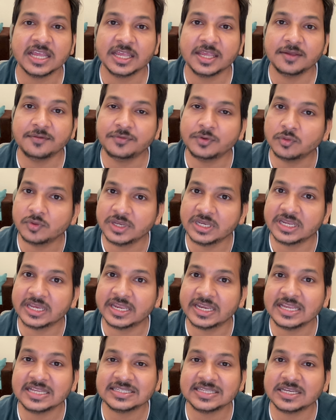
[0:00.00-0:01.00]
if you
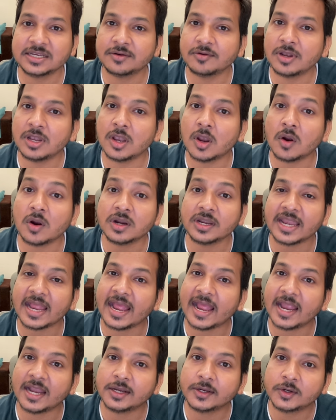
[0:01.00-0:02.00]
increase it will not
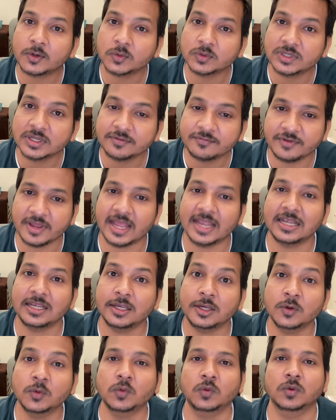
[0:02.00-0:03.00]
add to the
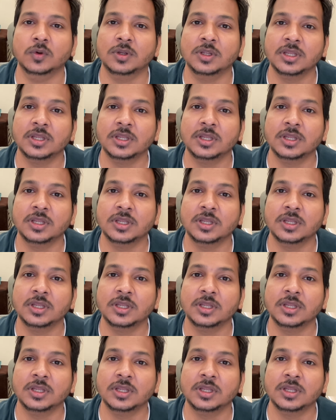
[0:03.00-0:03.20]
value.